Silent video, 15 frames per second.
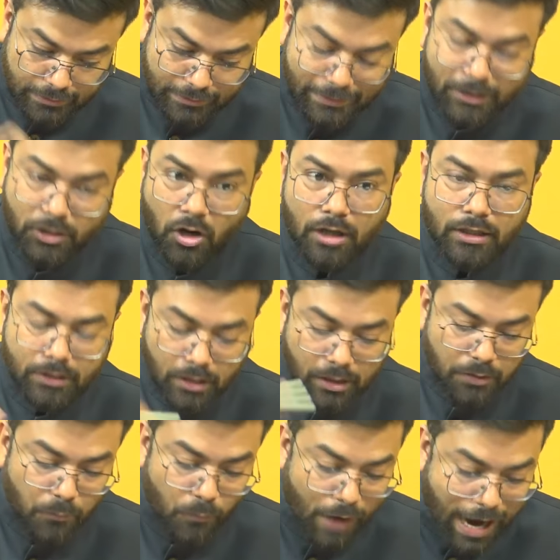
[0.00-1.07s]
it did not
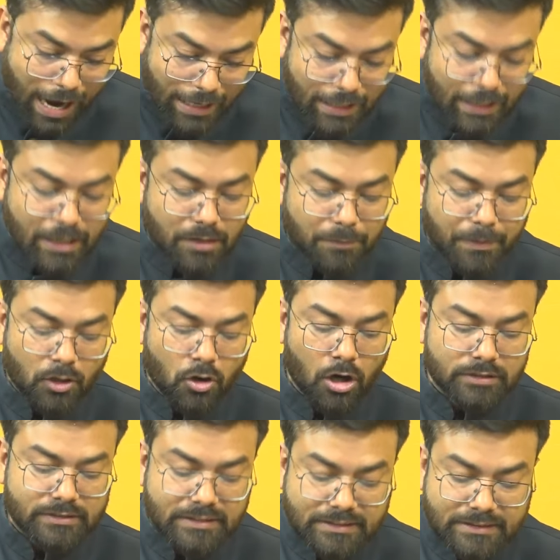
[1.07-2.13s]
turn violent
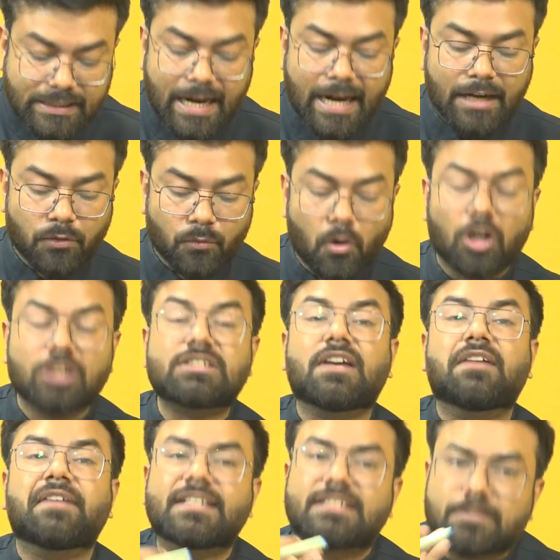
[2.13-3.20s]
because the state was
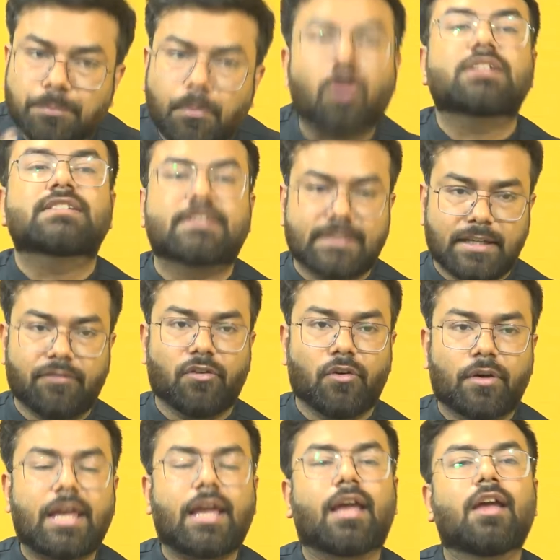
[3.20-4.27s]
responsive.
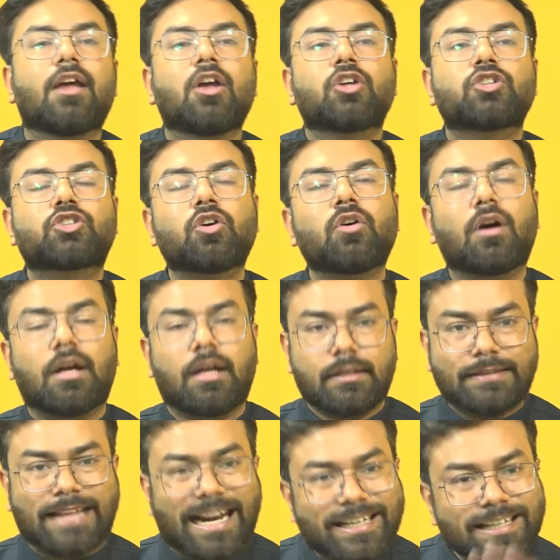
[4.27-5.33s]
Okay, so
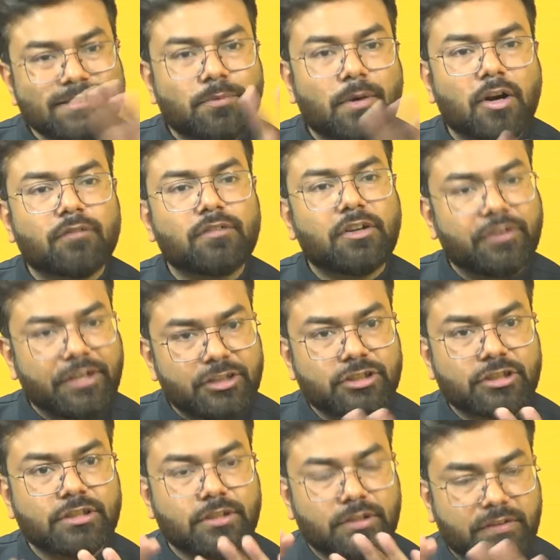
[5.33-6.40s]
that is one of the
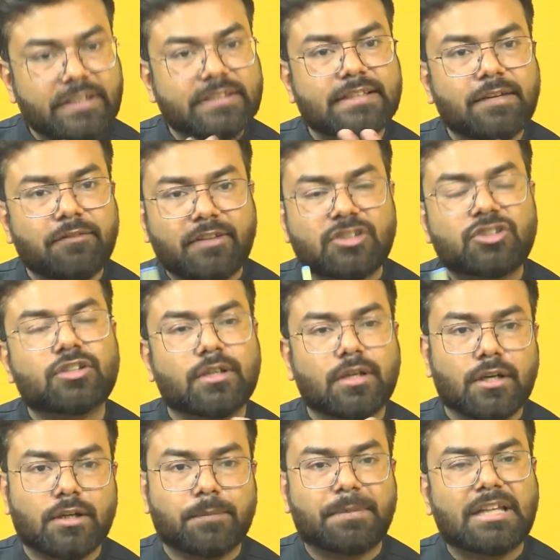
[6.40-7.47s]
reason which
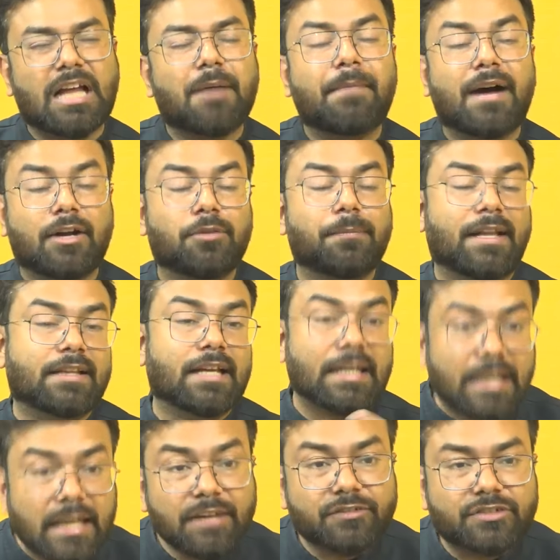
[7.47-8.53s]
Pratap Bhanu Mehta
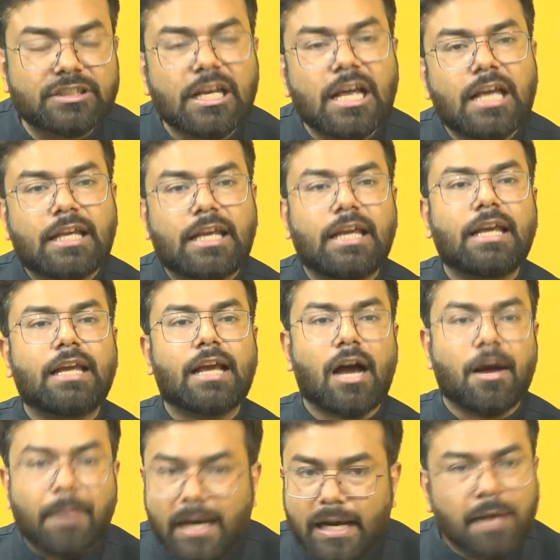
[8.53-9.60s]
gives. He,
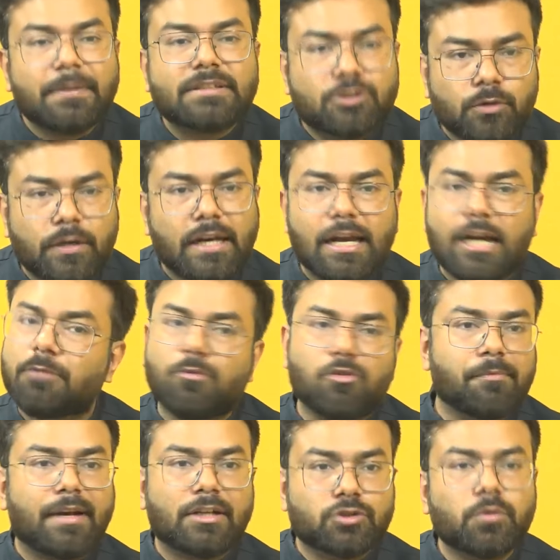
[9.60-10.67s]
hamare abhi student-led
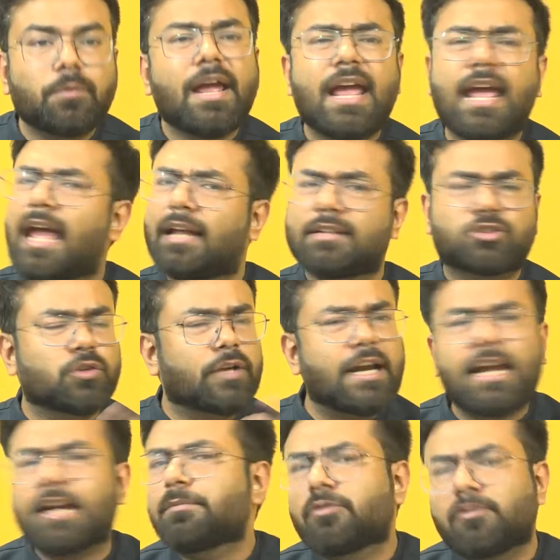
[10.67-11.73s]
movements hue hain, and
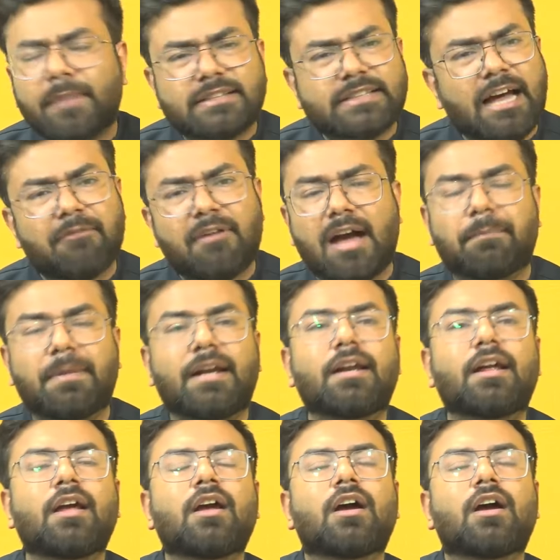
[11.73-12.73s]
student-led movements have happened